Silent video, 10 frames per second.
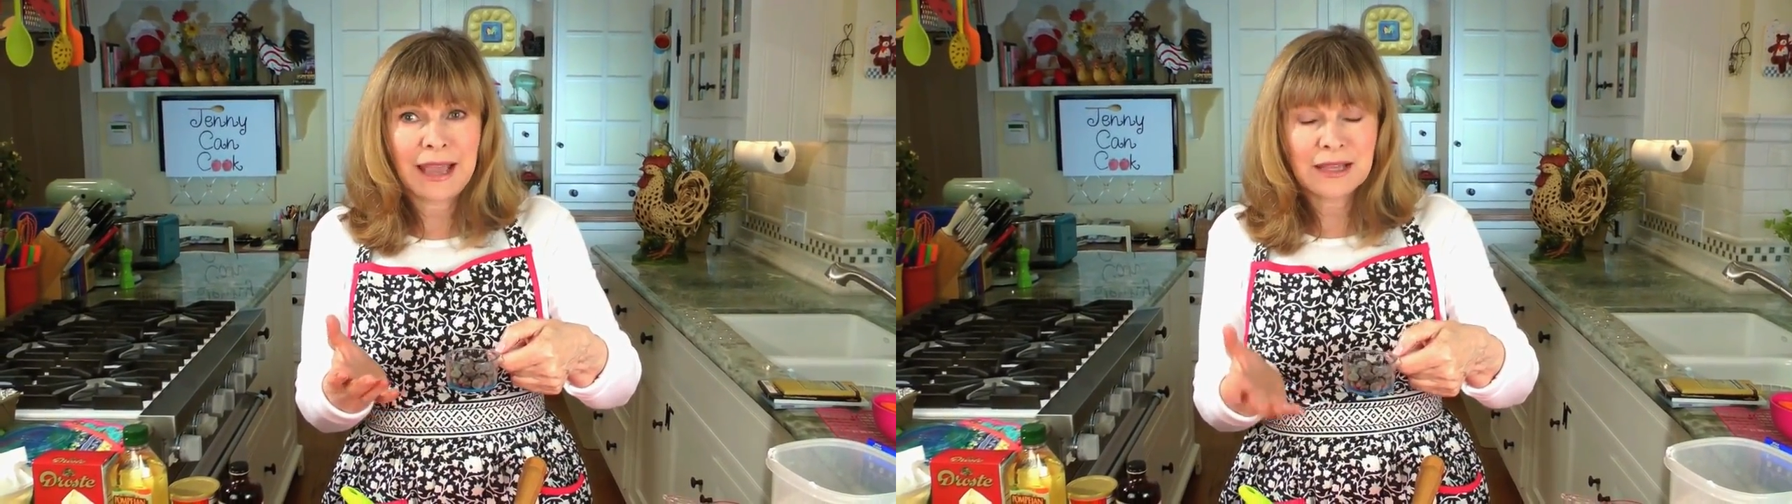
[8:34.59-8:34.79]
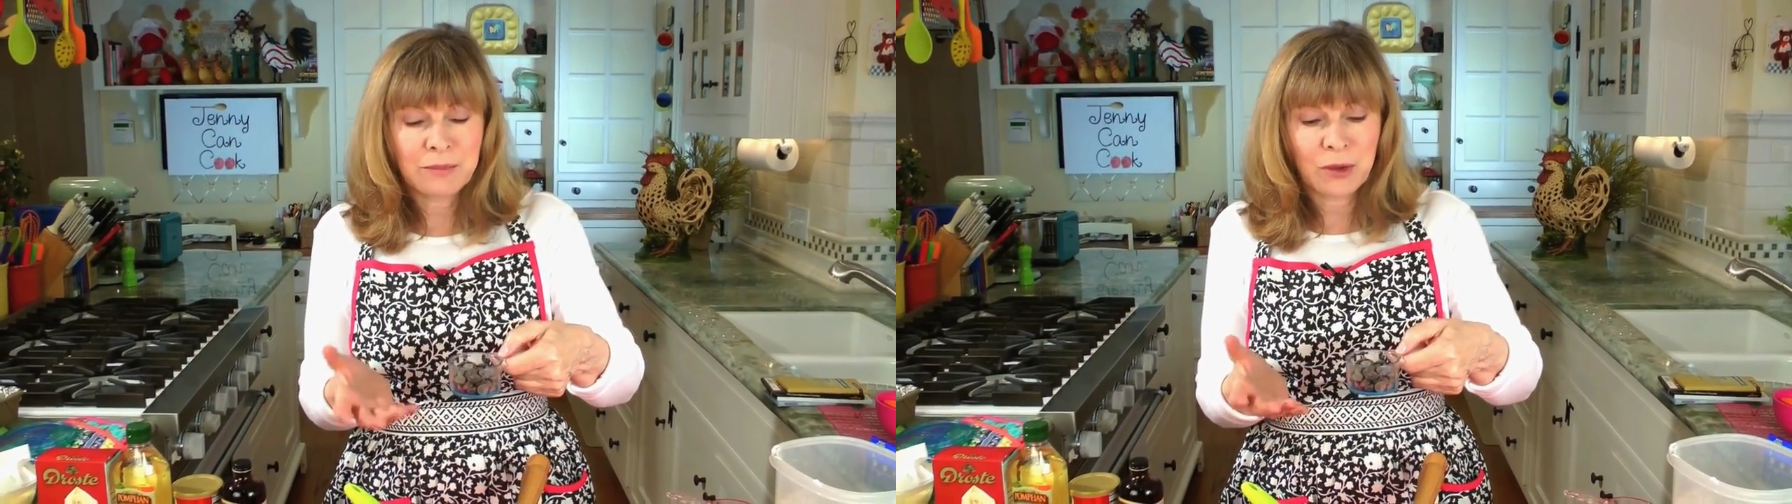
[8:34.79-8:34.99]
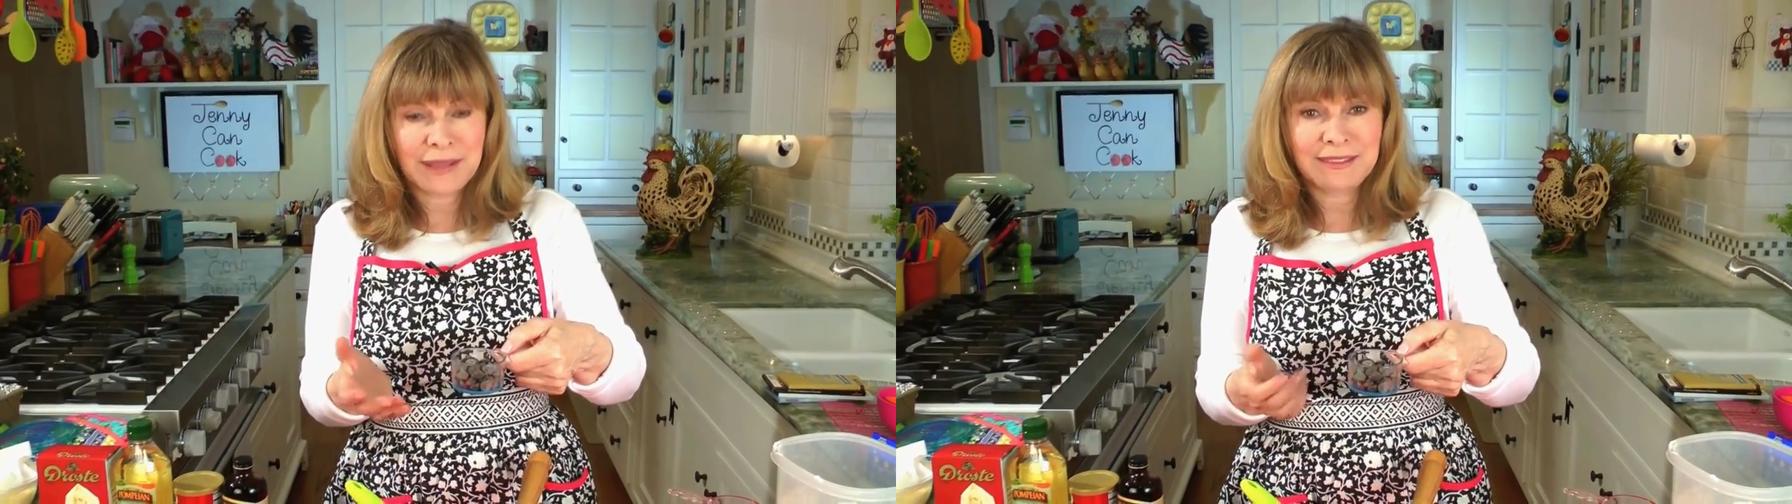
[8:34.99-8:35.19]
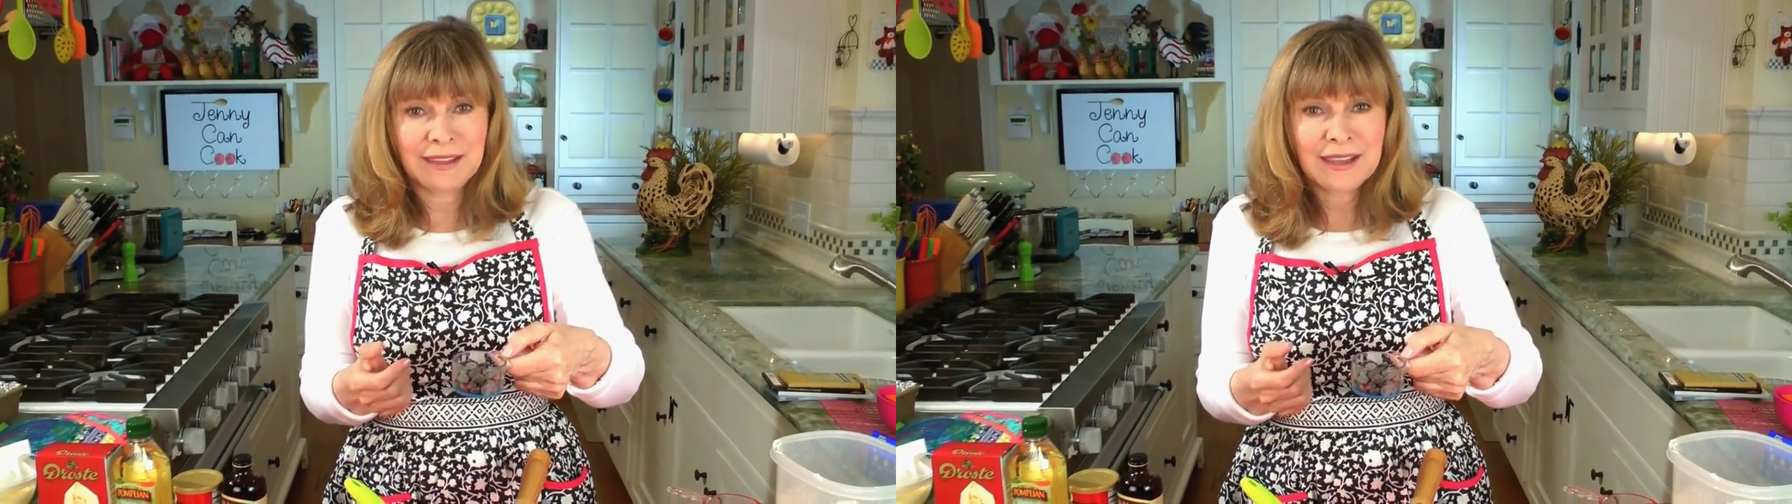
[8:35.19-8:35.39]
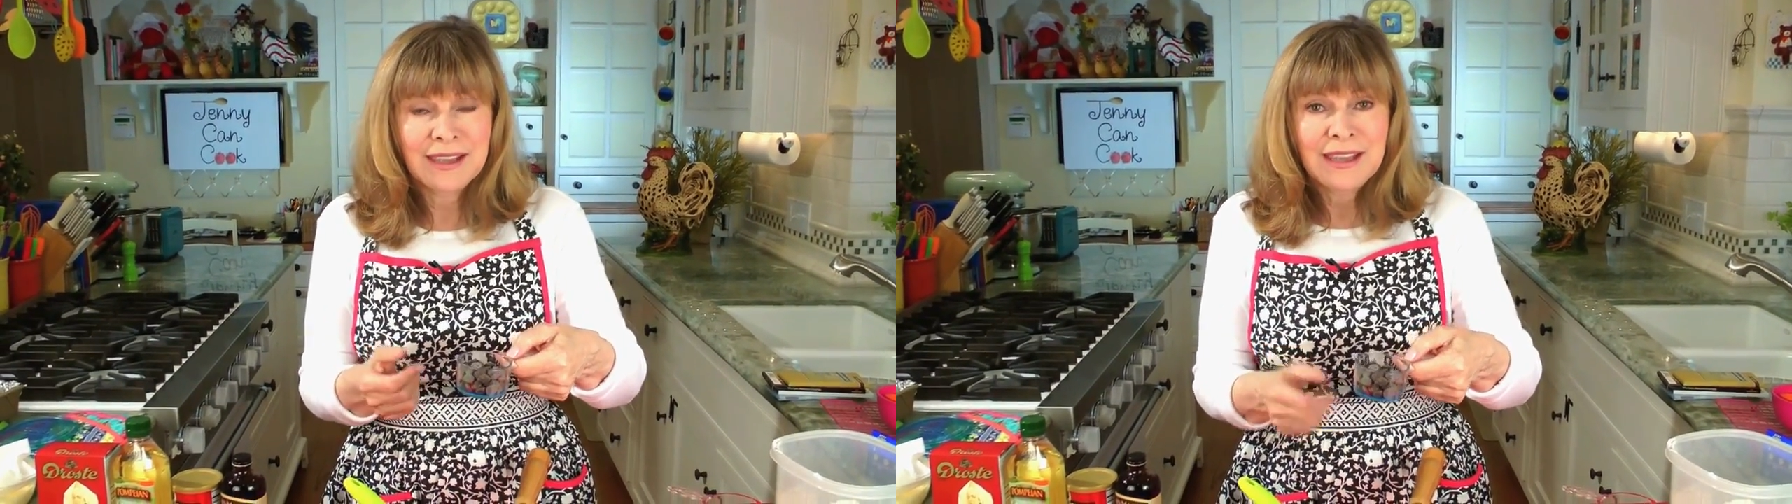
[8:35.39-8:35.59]
Calabo, I
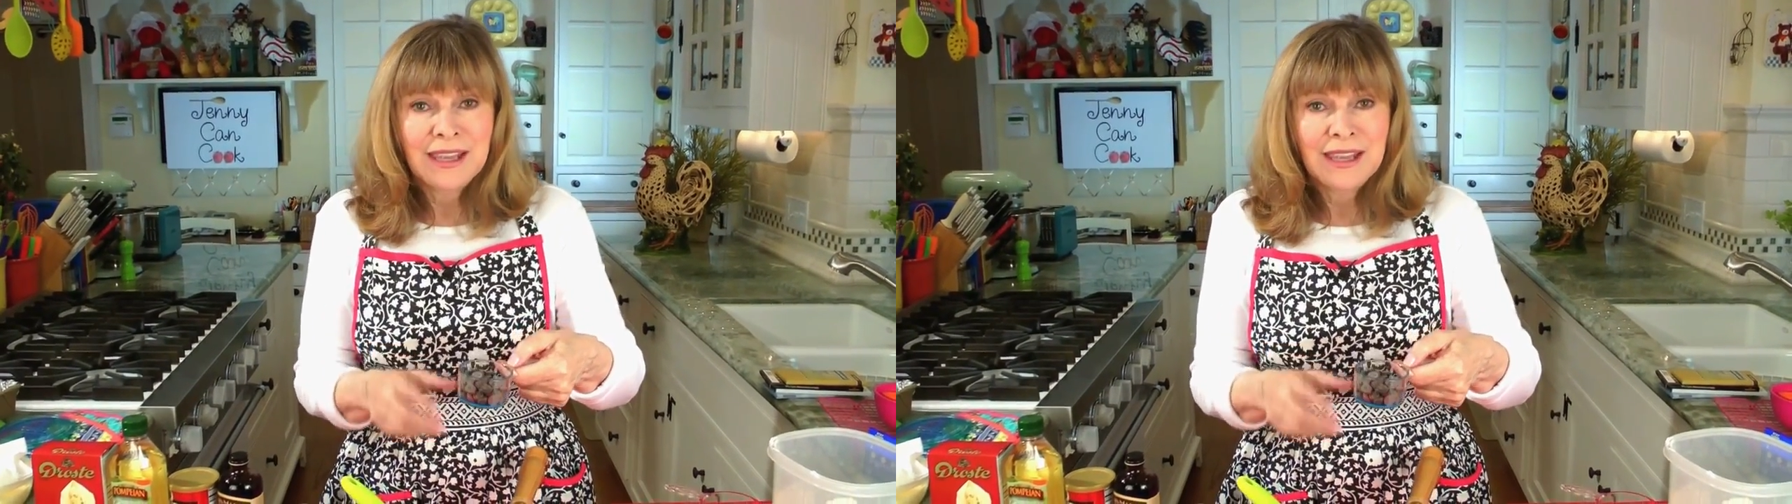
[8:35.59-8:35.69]
think.